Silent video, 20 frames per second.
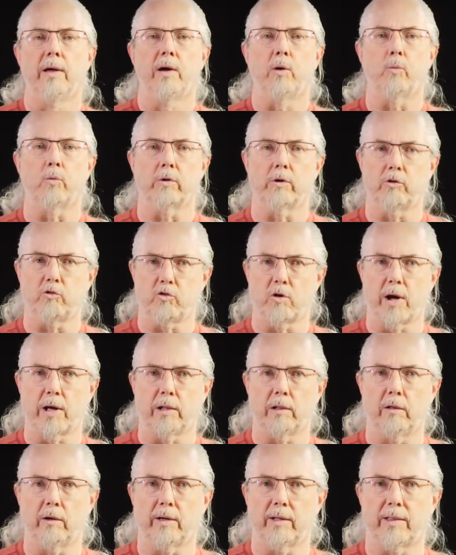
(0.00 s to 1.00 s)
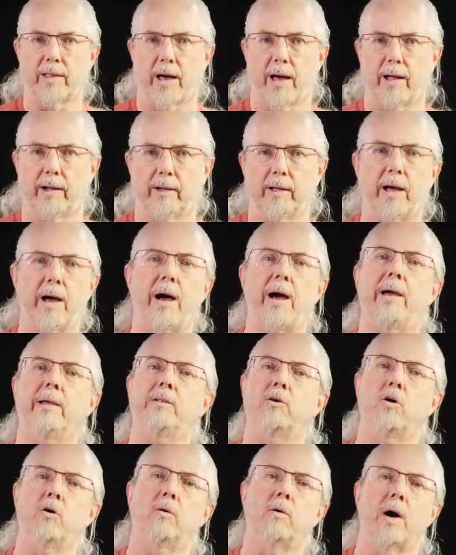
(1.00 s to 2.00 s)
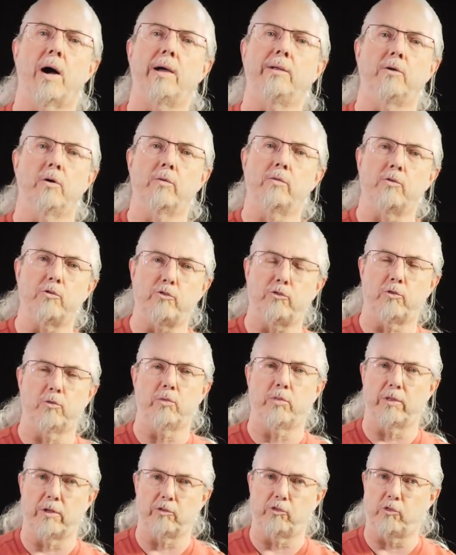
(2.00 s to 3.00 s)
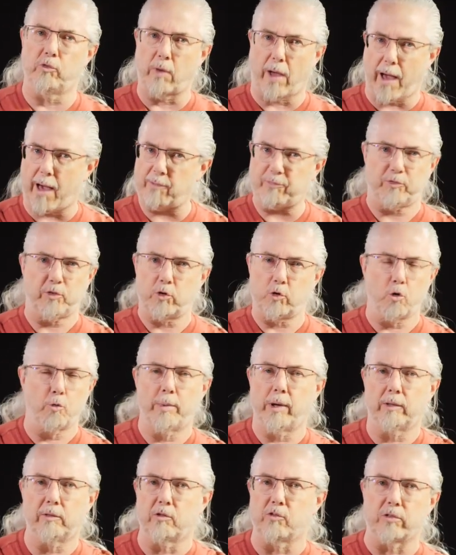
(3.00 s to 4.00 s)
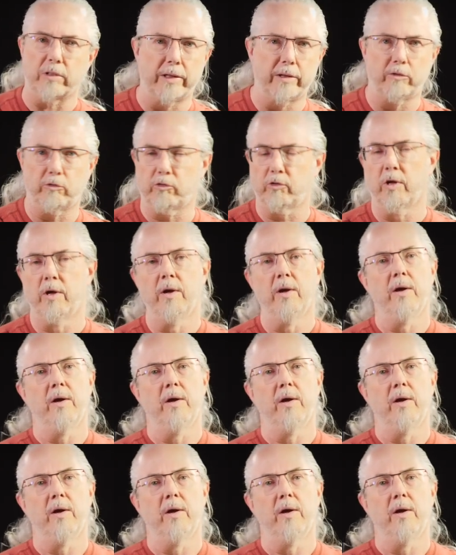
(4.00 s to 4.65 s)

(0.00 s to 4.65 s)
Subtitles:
We're gonna try and look at that. Now, I know, there's two things you have to know about this lens,